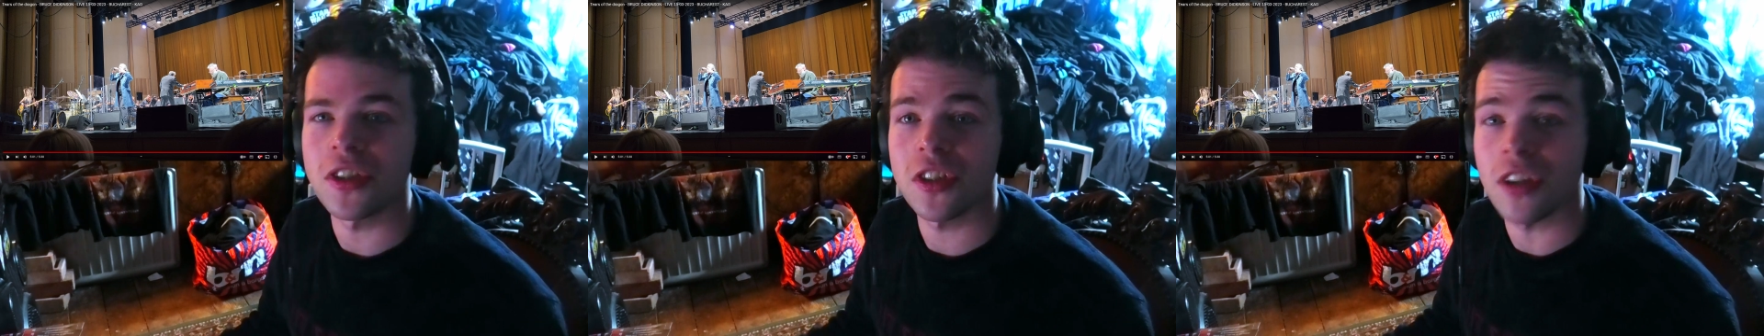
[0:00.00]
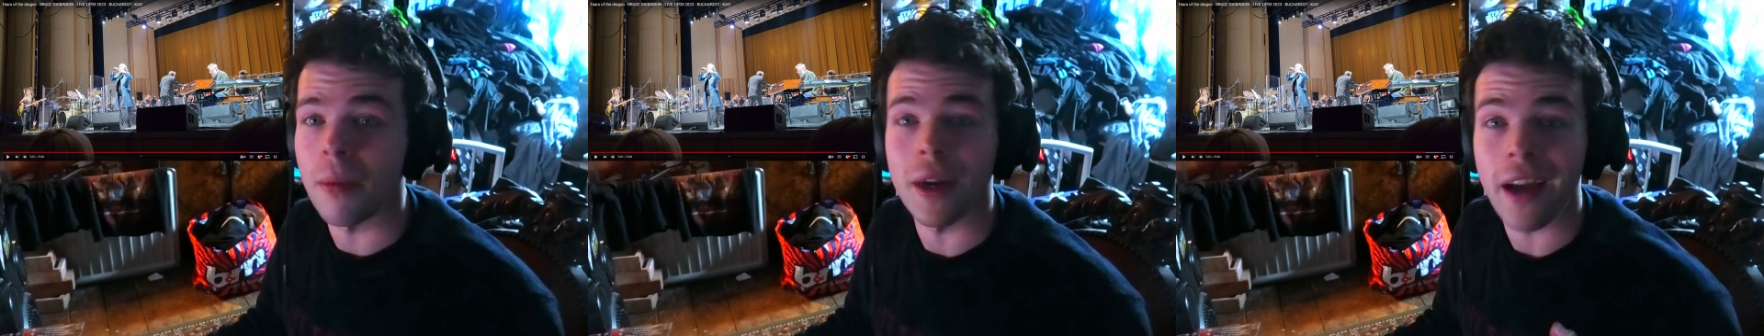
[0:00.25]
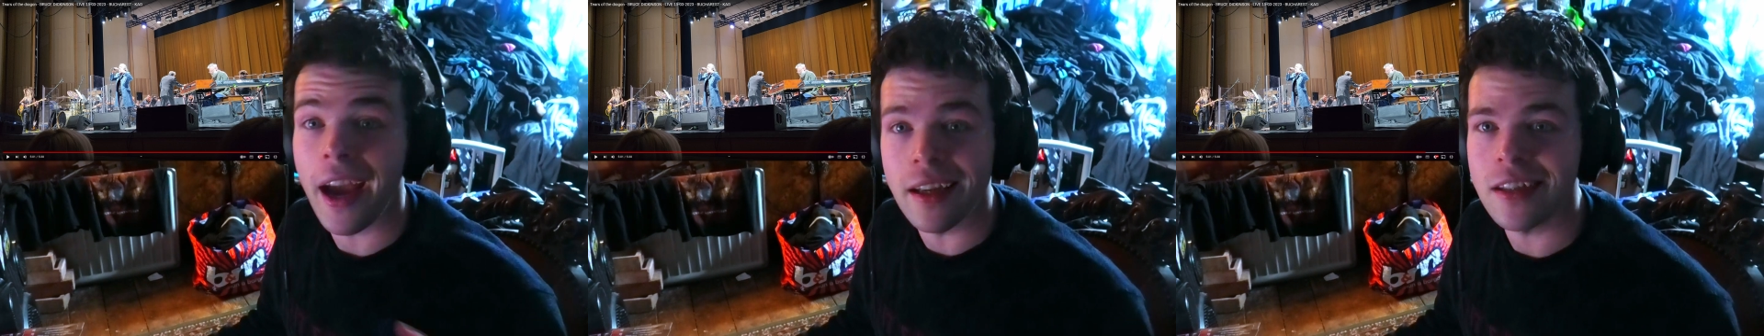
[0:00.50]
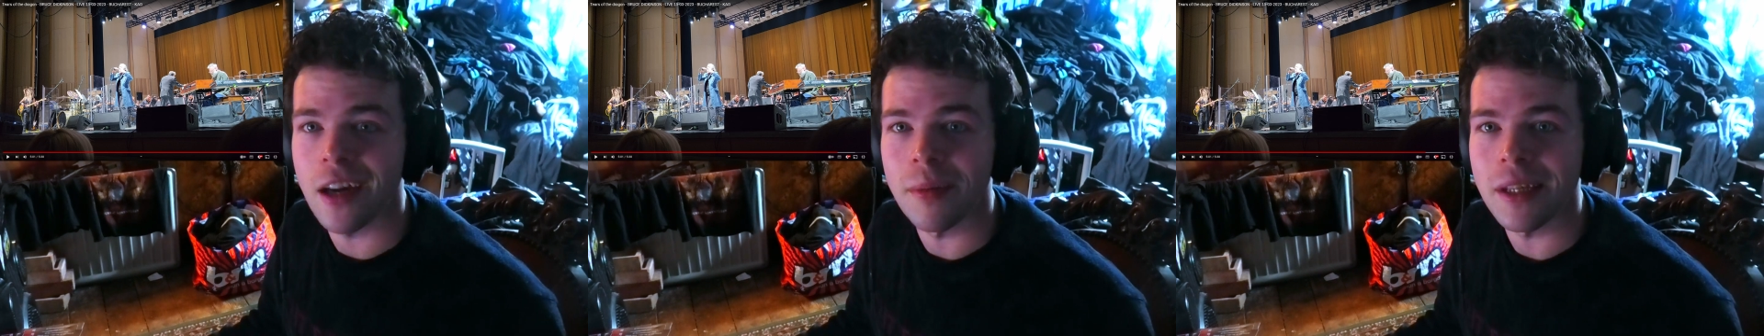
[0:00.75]
stomach
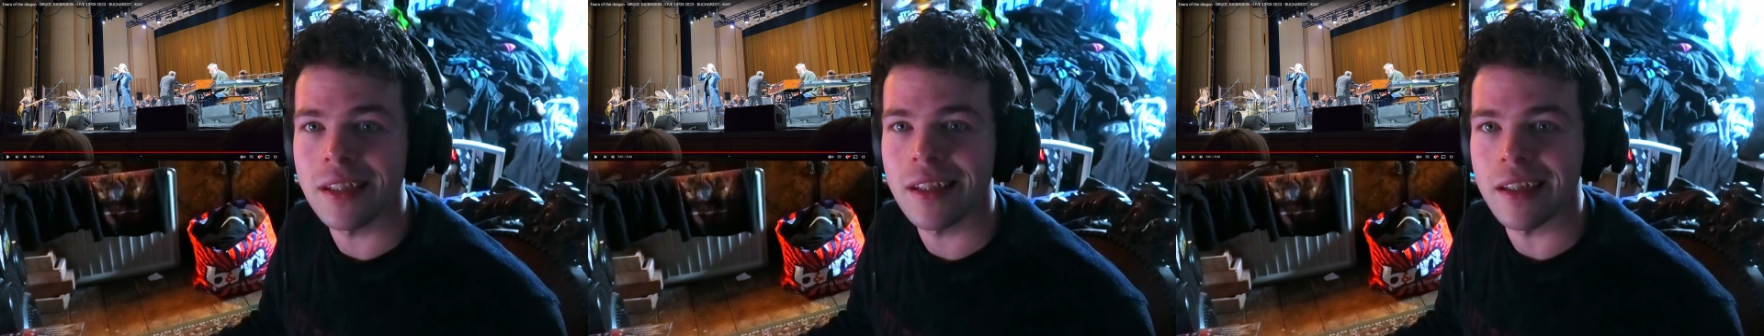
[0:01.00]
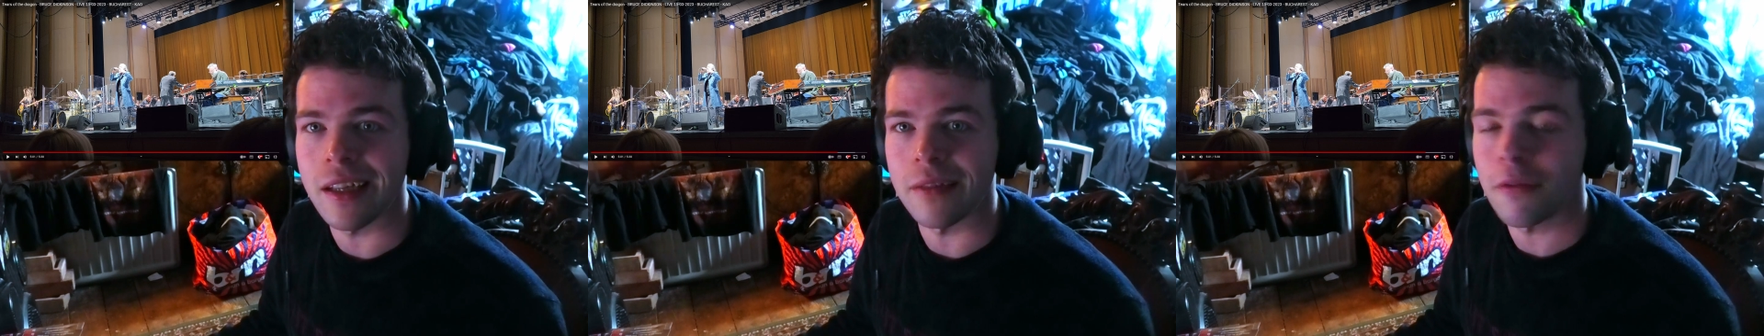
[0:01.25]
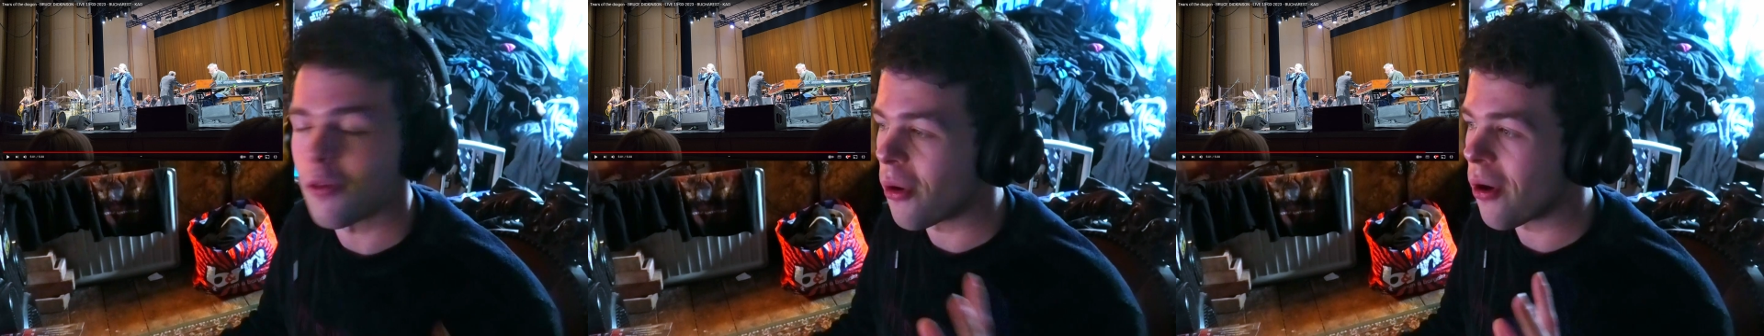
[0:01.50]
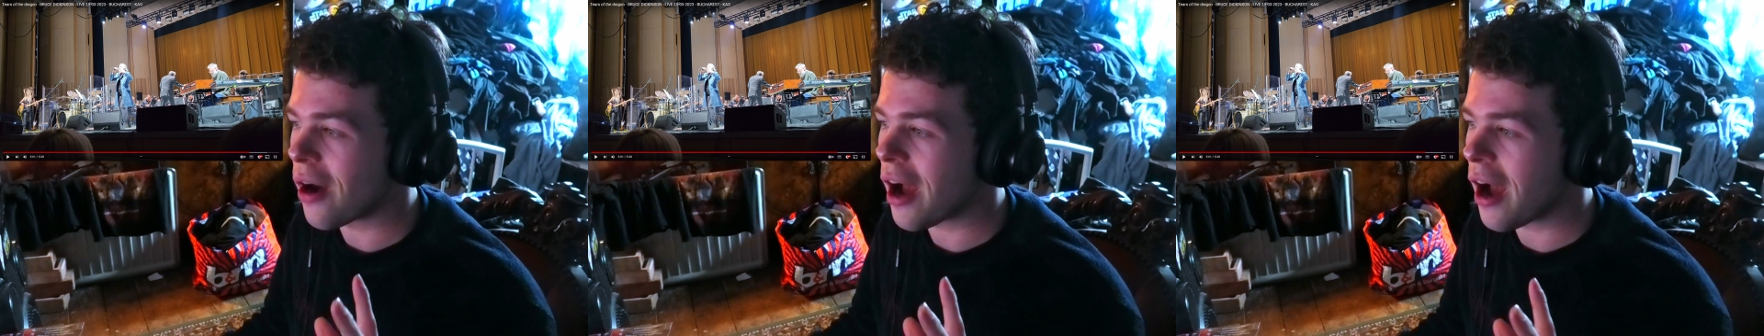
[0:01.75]
anytime he's singing
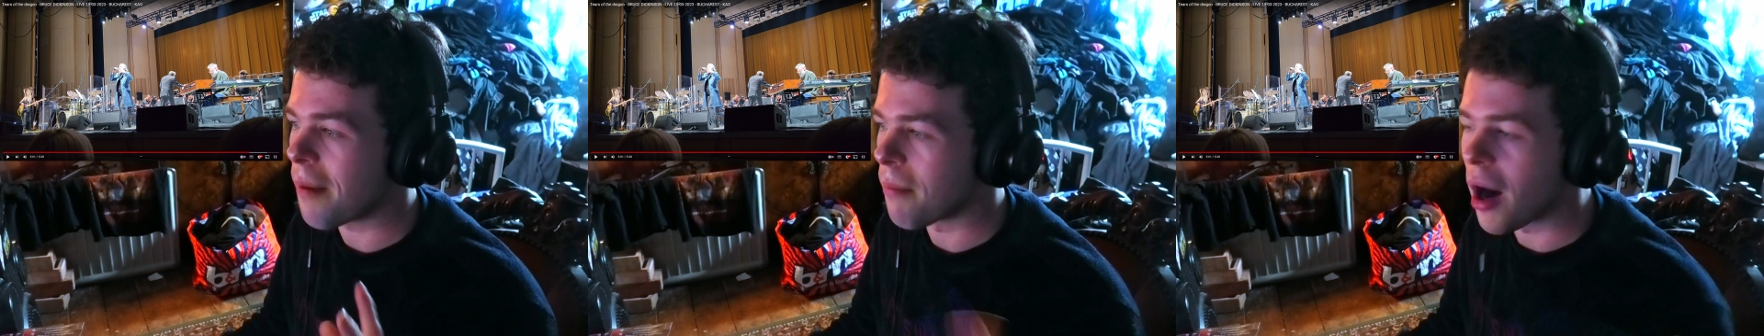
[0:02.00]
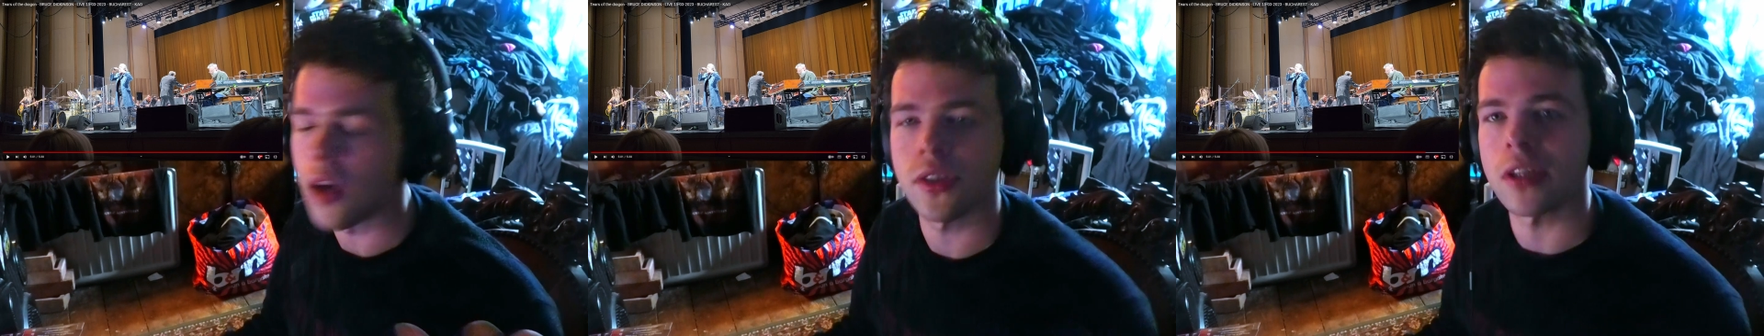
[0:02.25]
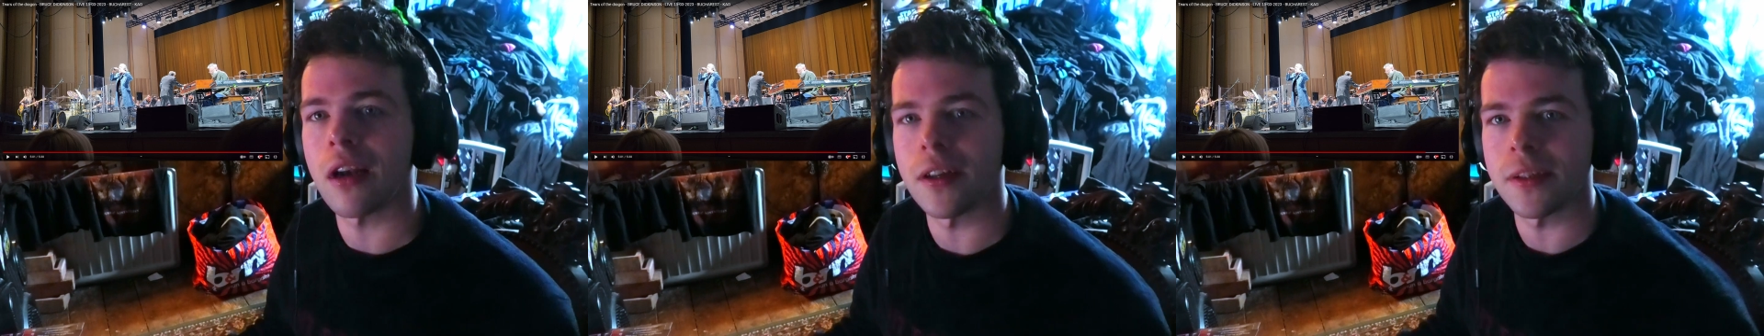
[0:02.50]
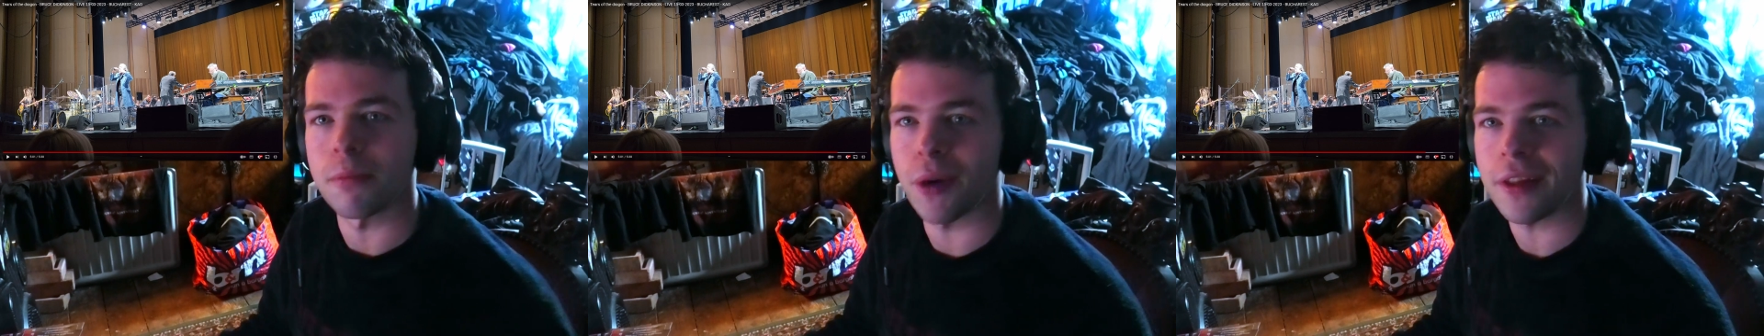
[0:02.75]
for a
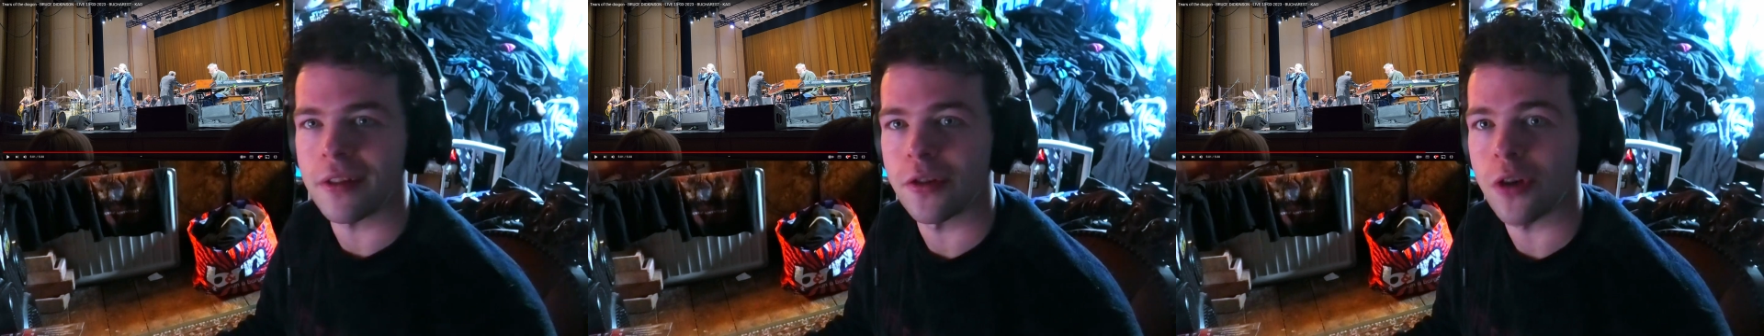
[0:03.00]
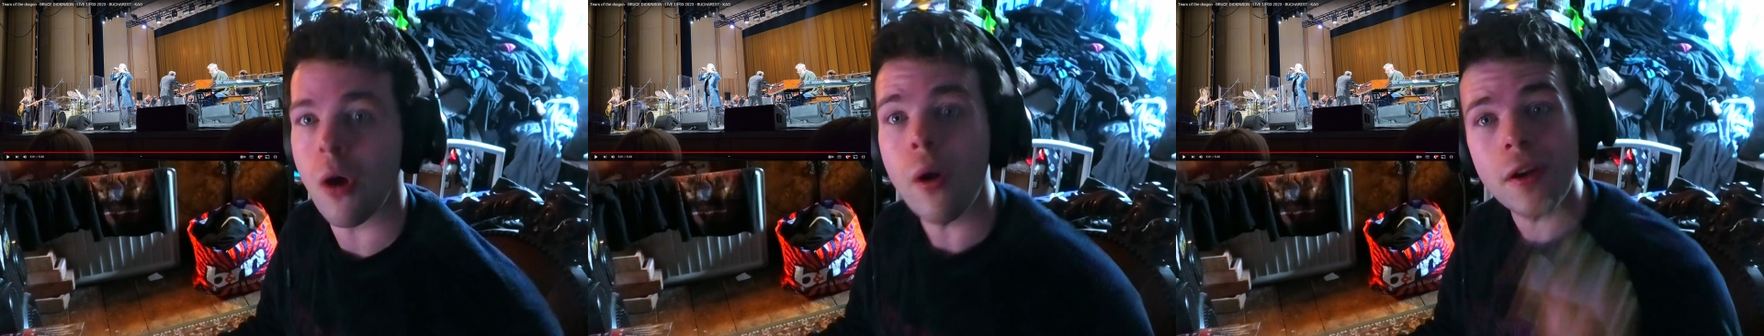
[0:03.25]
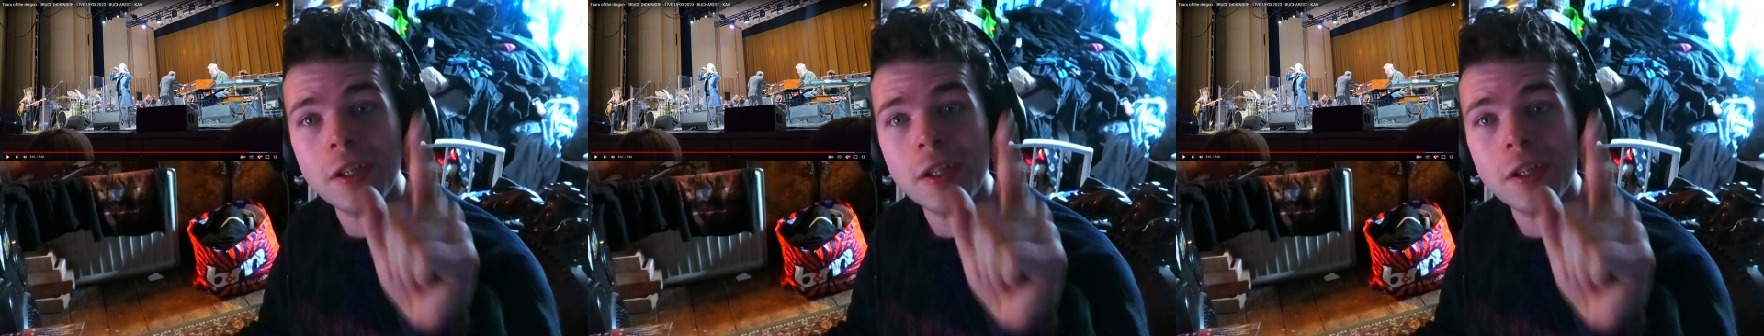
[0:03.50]
masterclass in breath control.